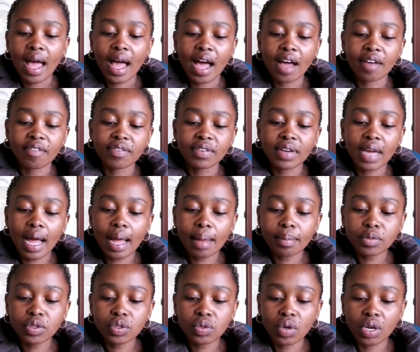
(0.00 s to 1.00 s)
I've
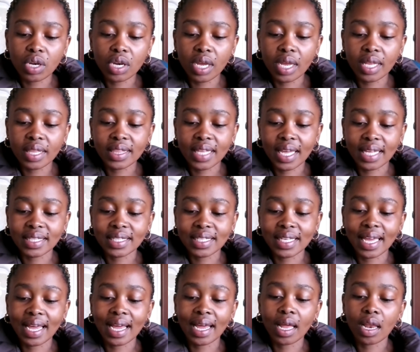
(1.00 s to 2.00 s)
come to learn that
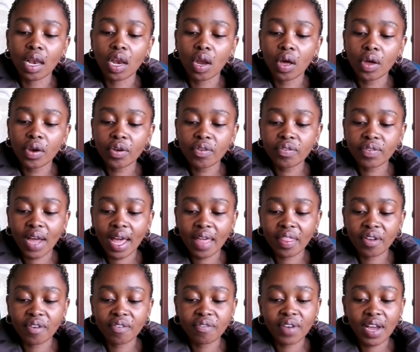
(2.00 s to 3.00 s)
there are a lot of
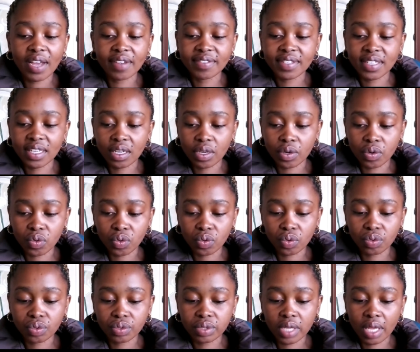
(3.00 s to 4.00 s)
other 5-second
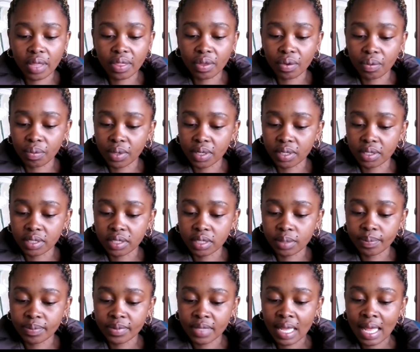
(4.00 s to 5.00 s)
rules in the world,
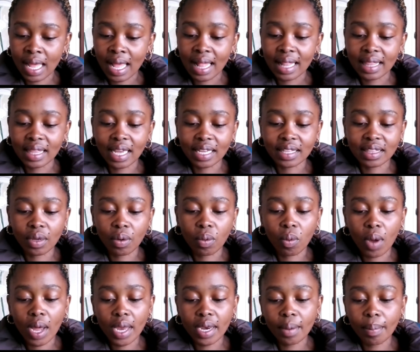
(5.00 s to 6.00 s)
like the
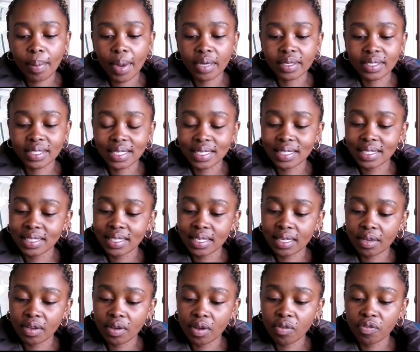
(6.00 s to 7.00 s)
one about
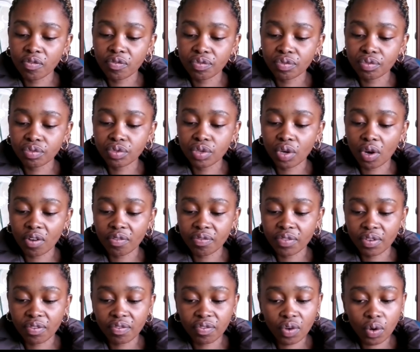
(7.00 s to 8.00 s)
eating food off
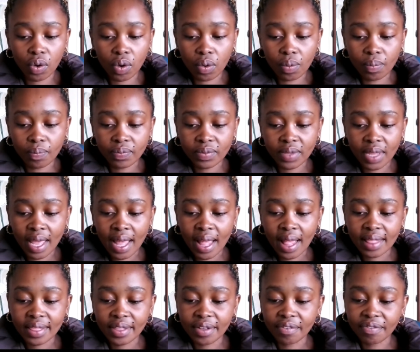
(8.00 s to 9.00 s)
the floor,
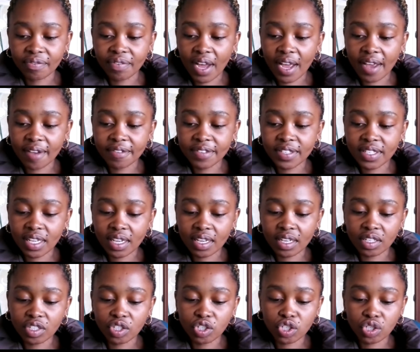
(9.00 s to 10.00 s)
the
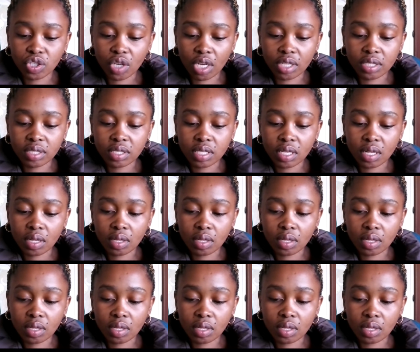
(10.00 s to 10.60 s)
5-second shot